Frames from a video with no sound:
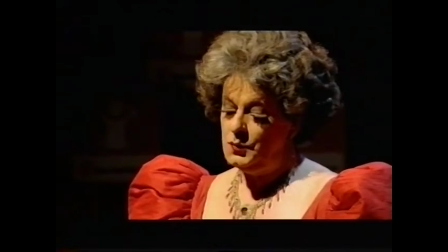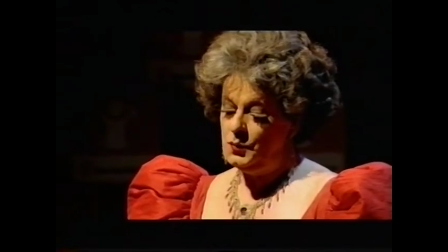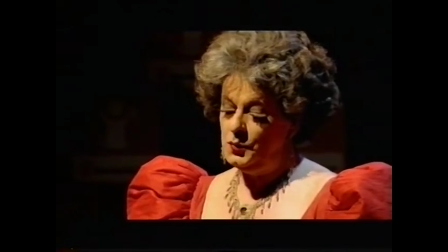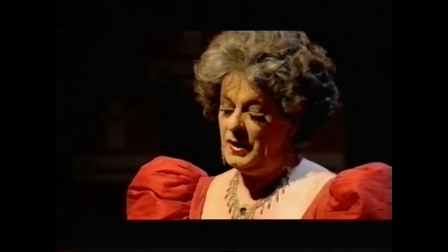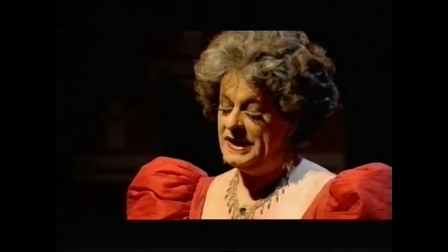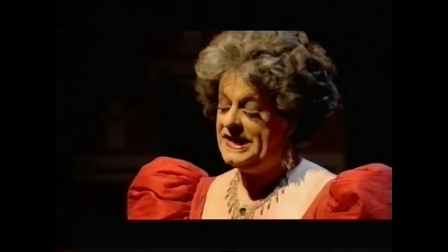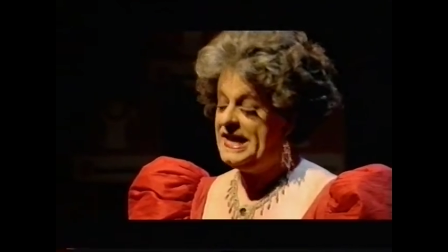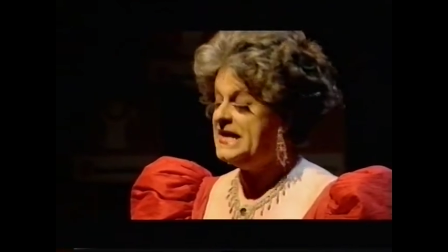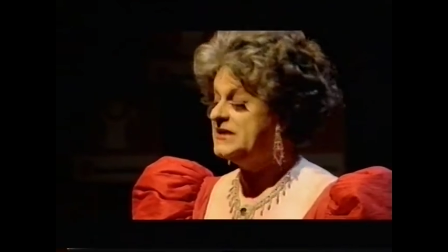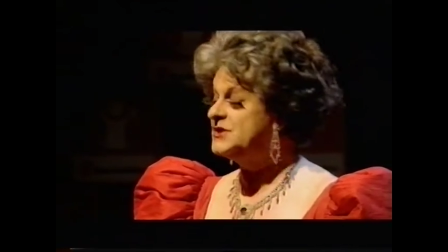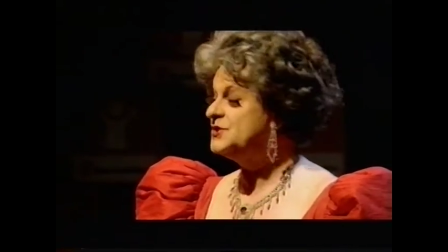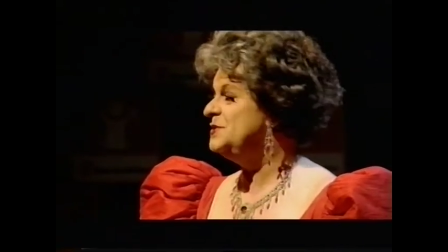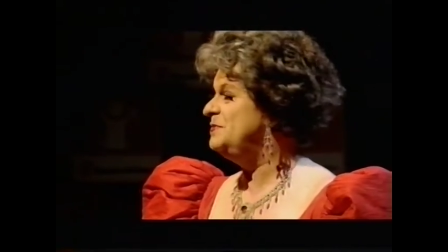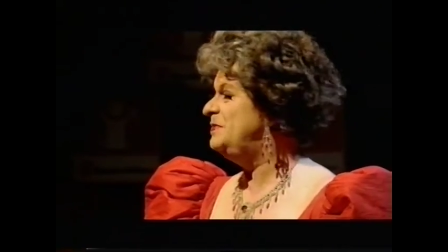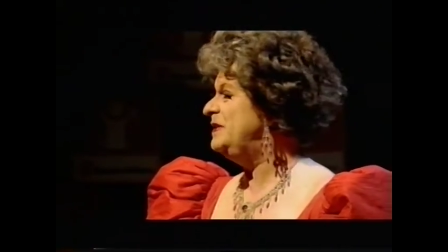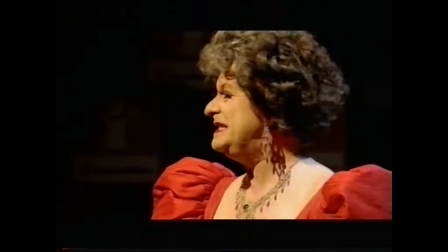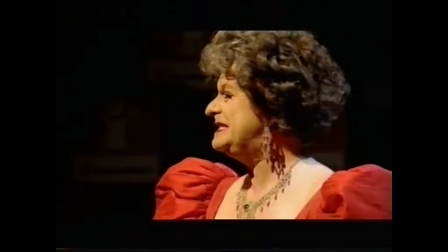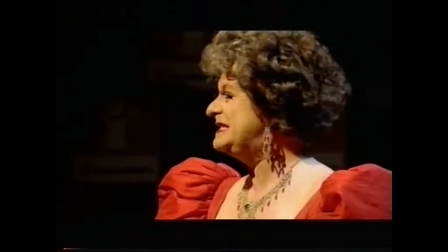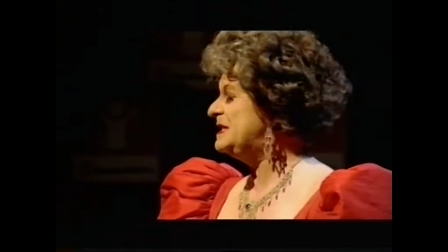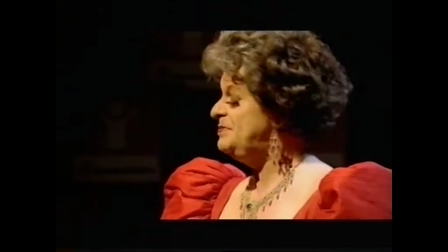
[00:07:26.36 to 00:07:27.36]
one has to
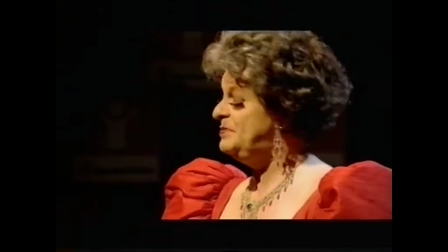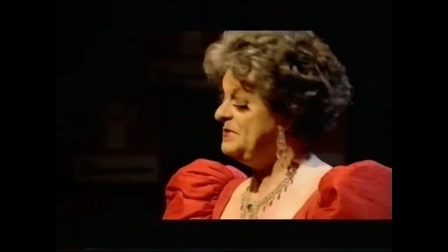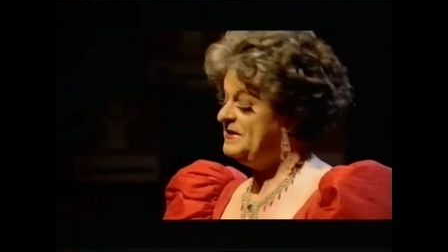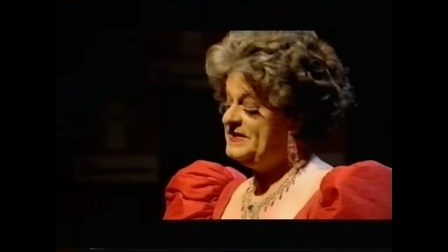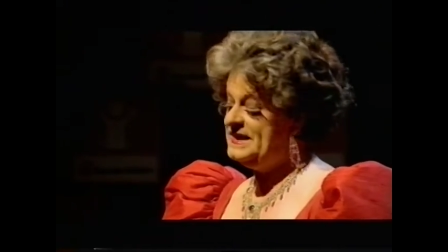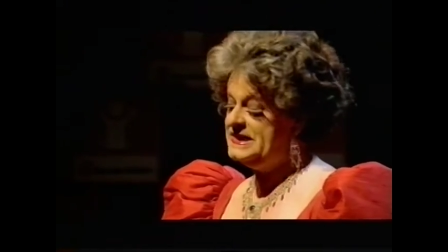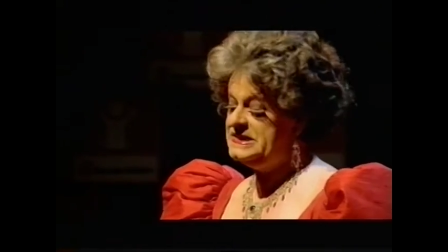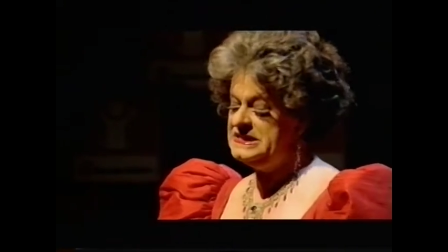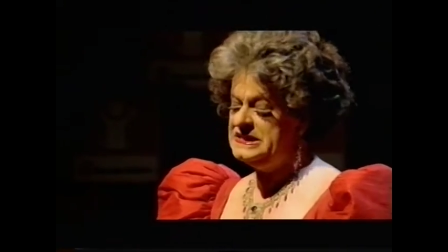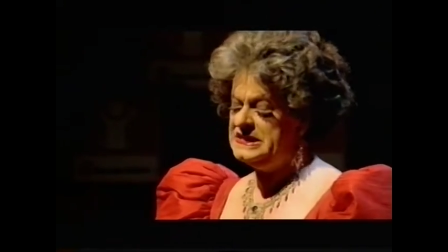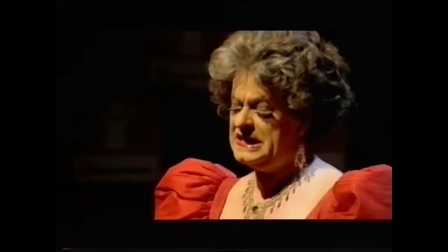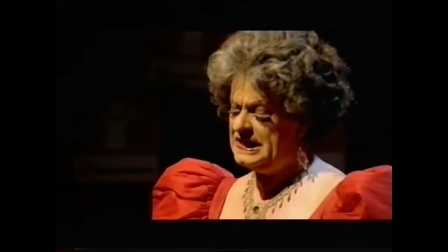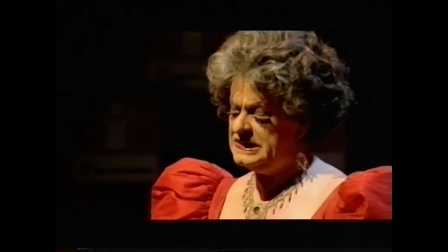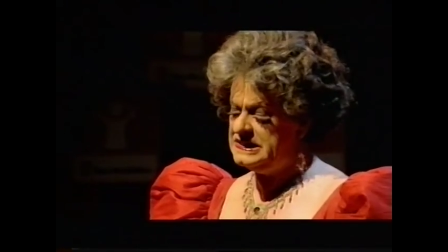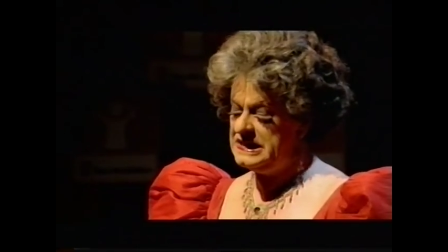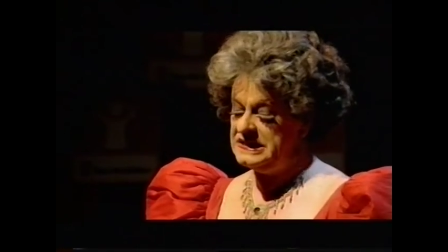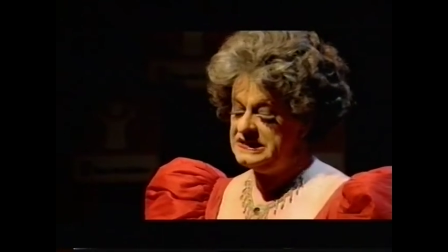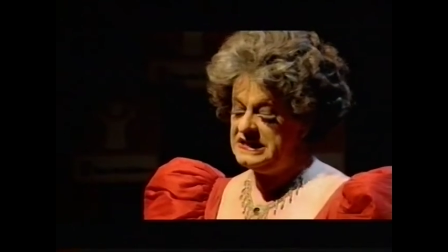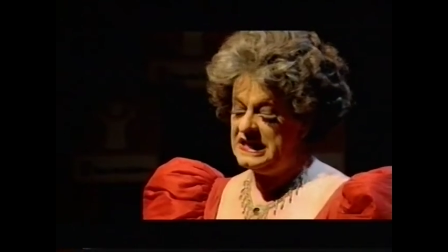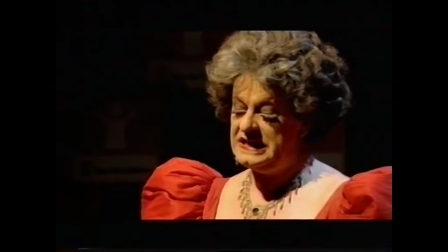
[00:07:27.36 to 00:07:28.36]
be sympathetic, and
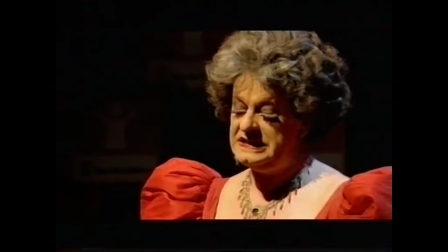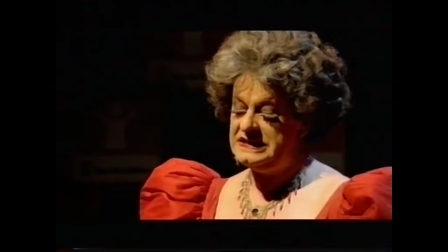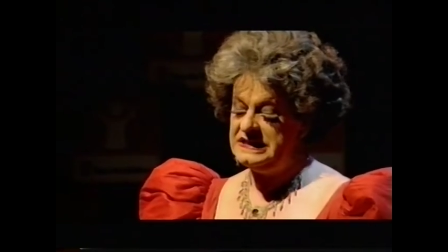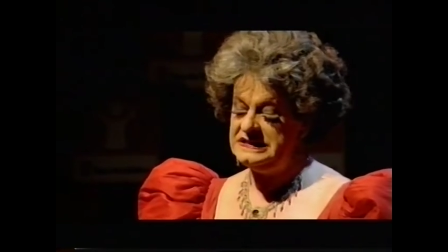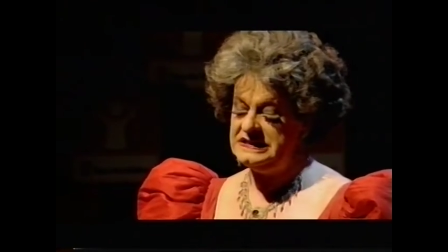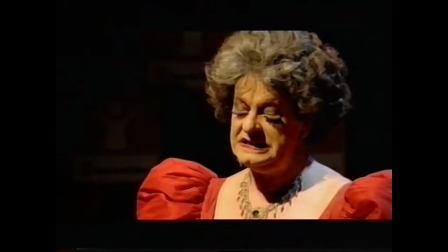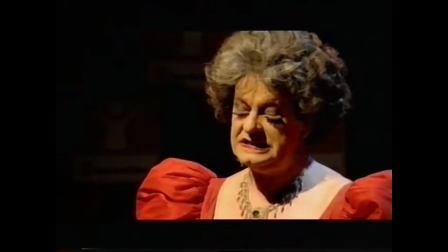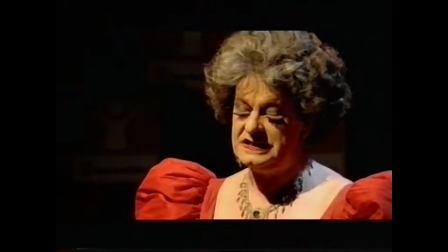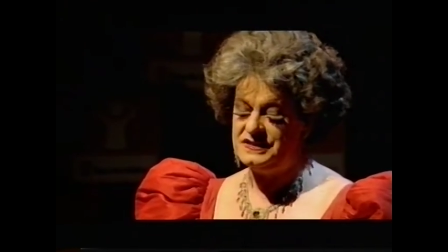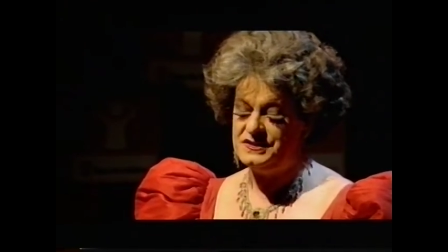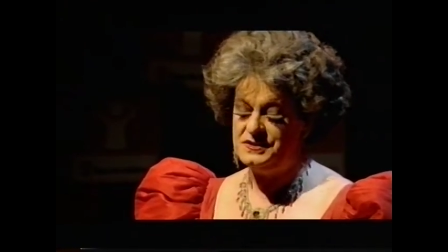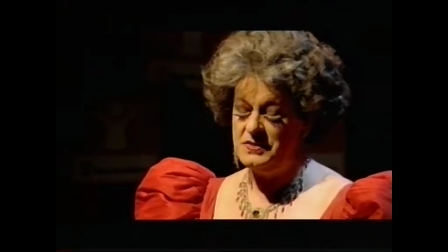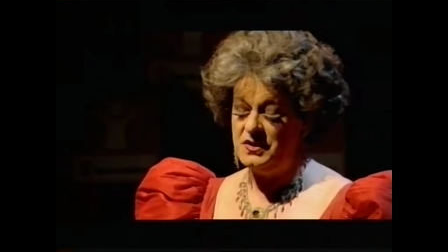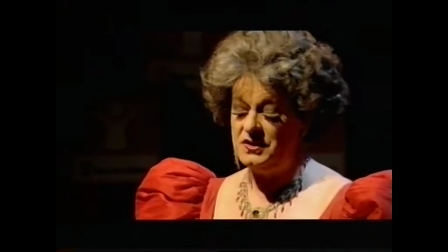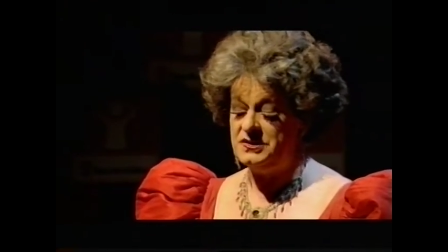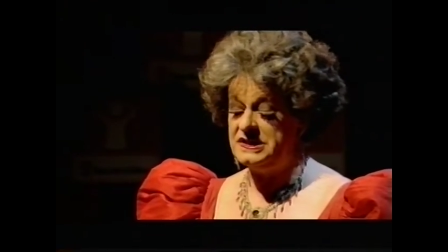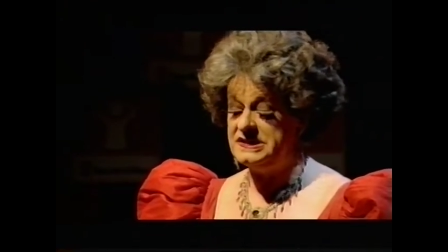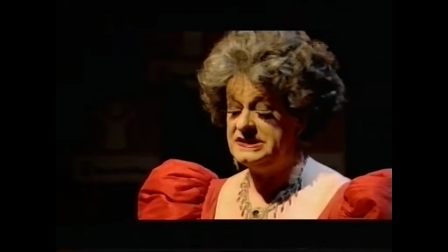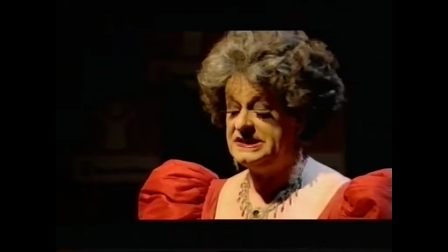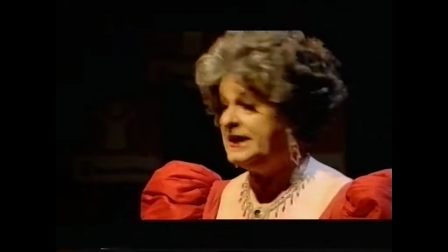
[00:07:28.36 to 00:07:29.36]
it is a
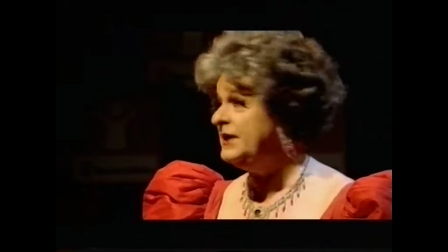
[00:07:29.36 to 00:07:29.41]
democracy.